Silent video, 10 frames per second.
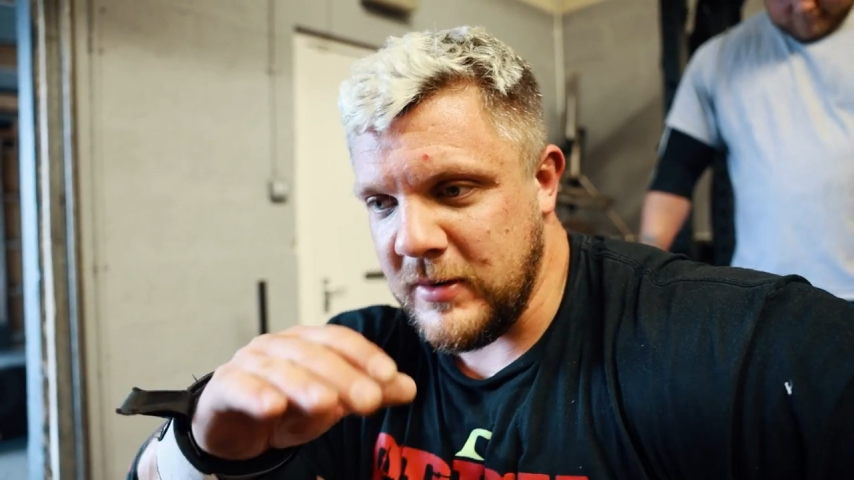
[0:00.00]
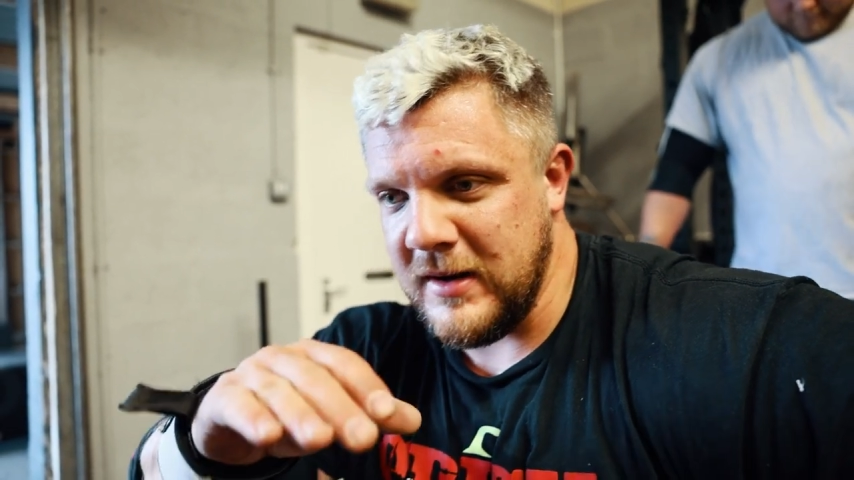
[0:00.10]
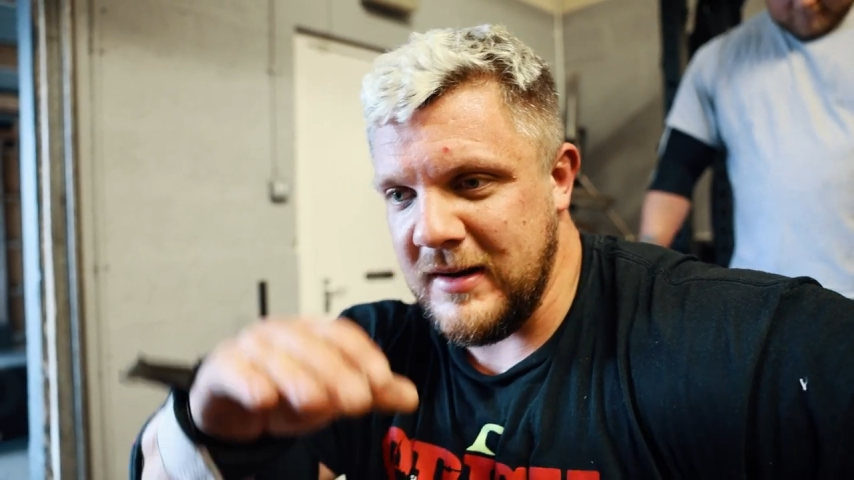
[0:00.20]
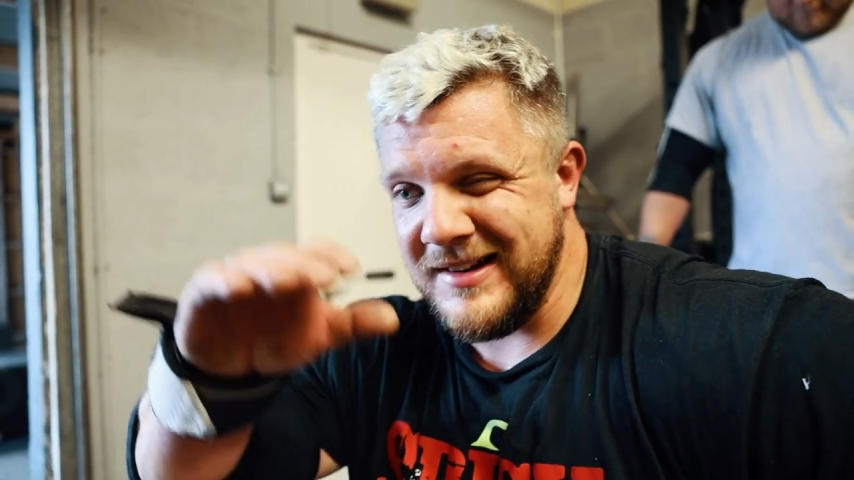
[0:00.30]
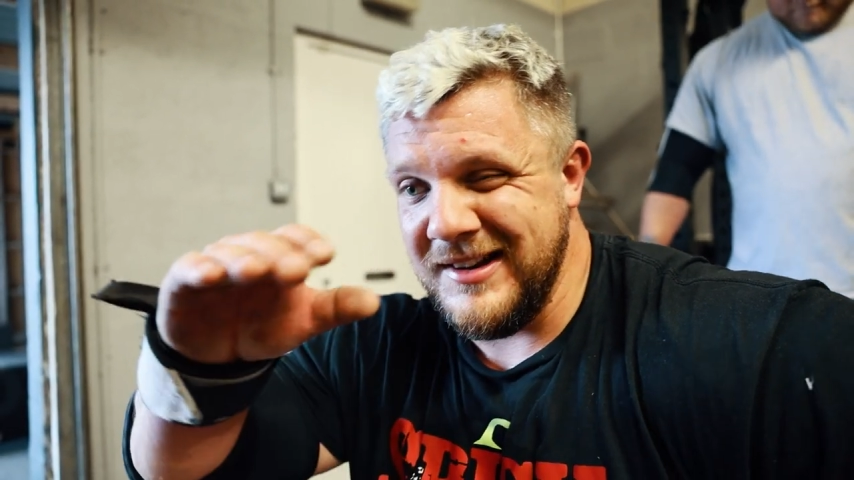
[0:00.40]
We're
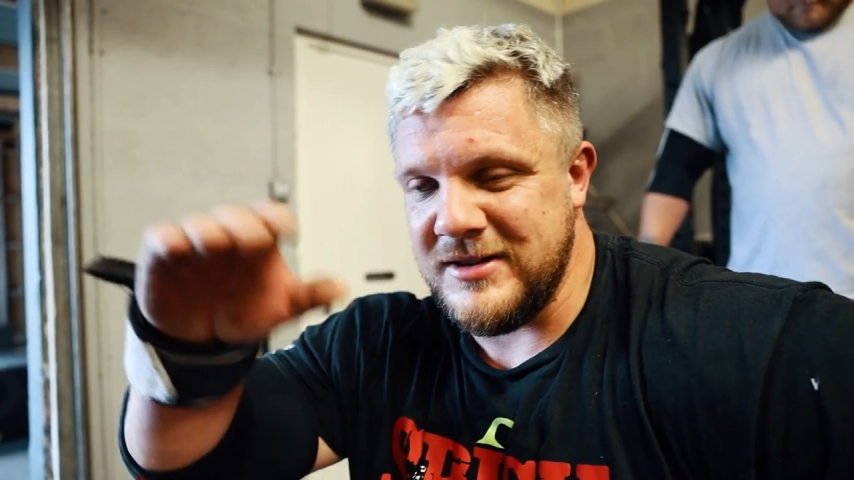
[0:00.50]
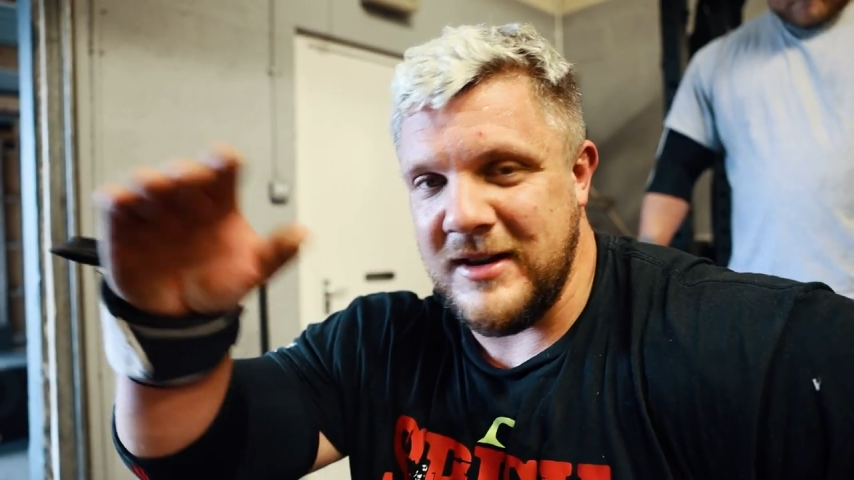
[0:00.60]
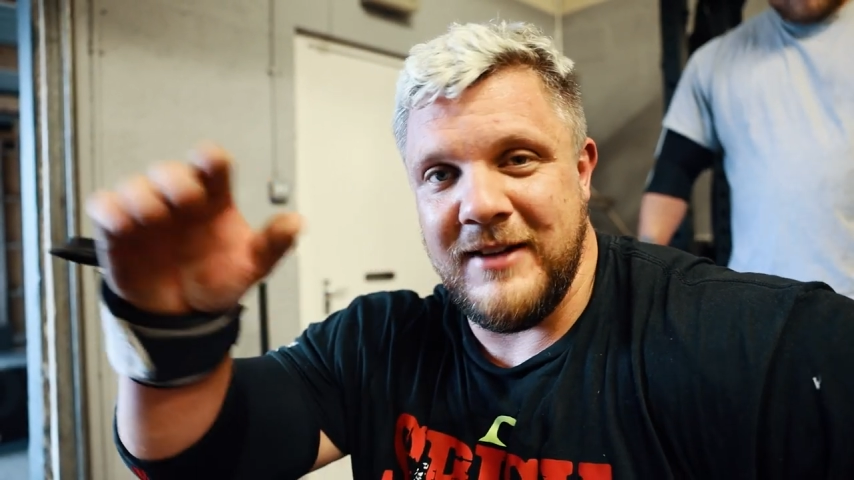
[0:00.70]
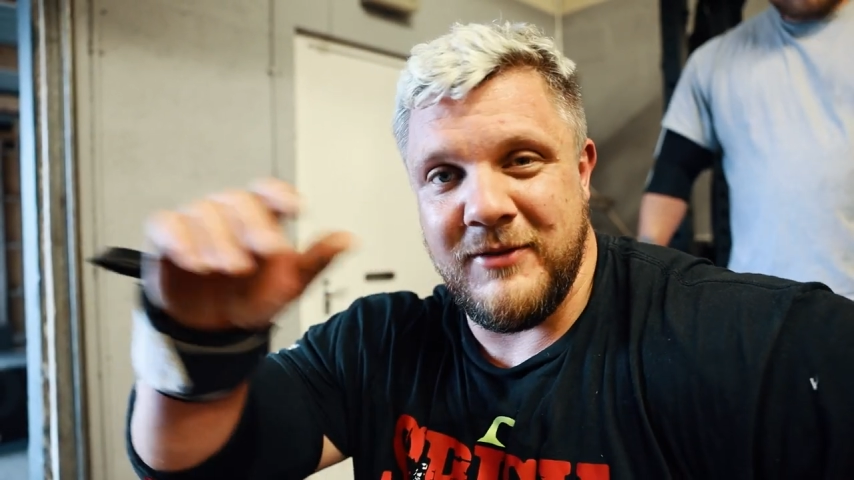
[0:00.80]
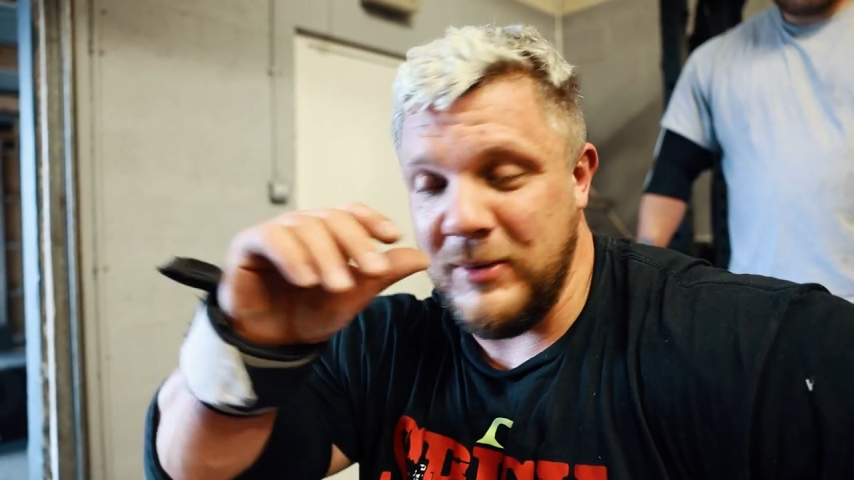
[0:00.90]
kind of
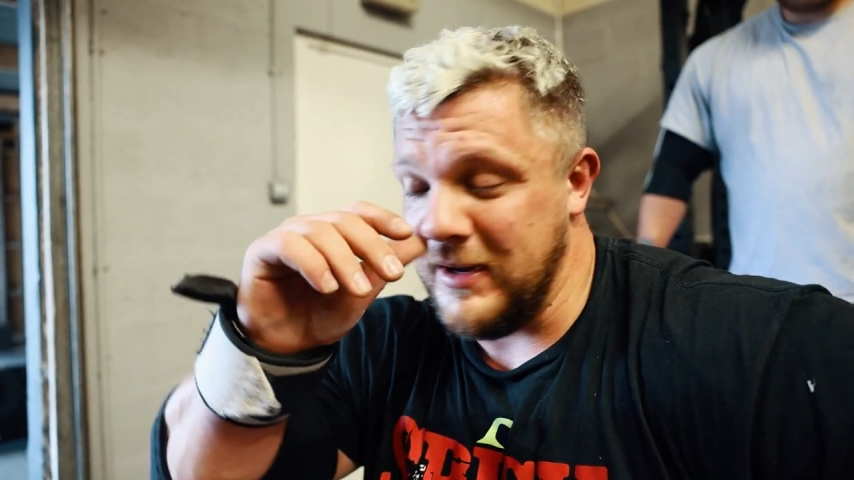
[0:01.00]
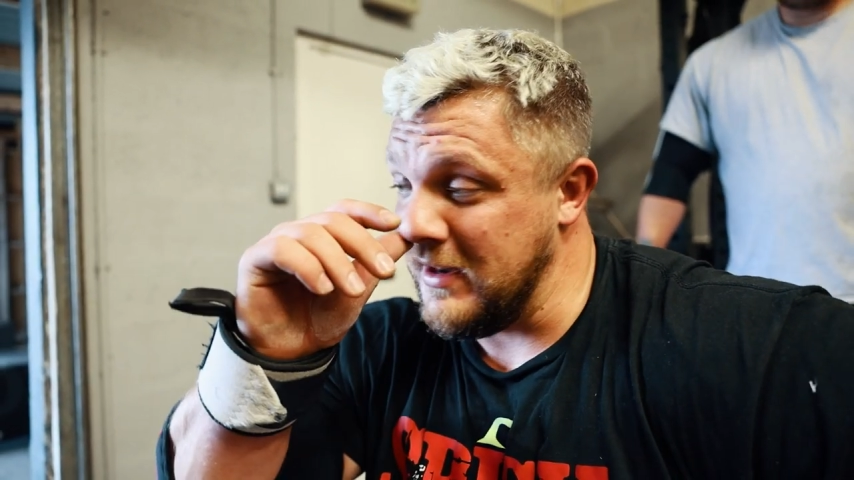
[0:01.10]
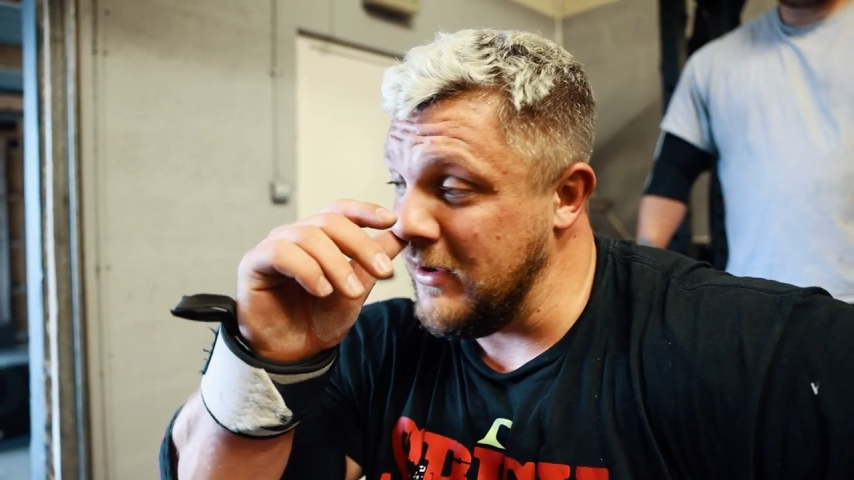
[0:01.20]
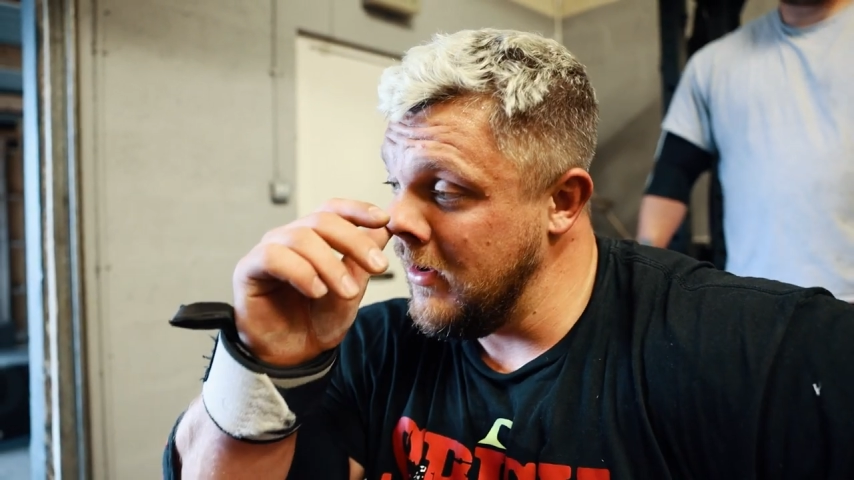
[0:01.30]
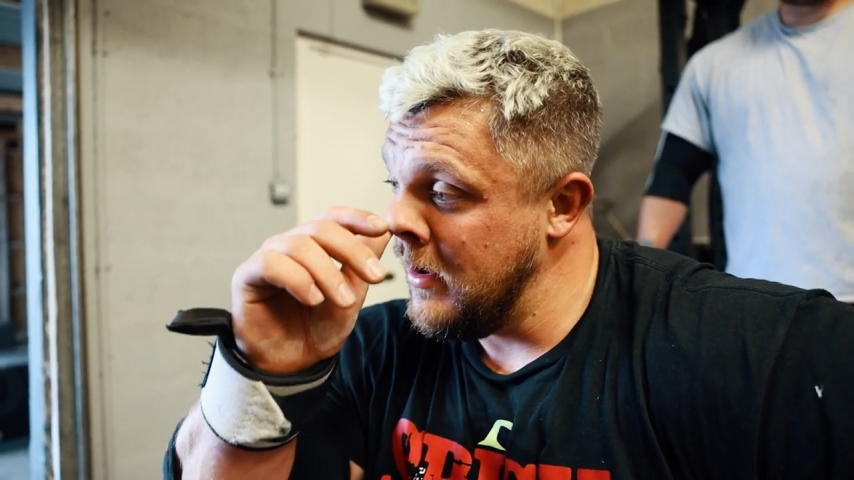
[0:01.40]
increasing it every week
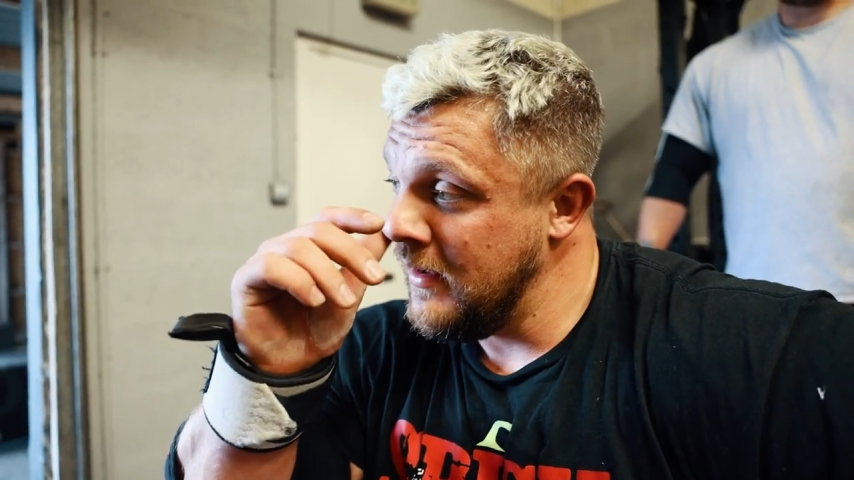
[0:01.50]
now.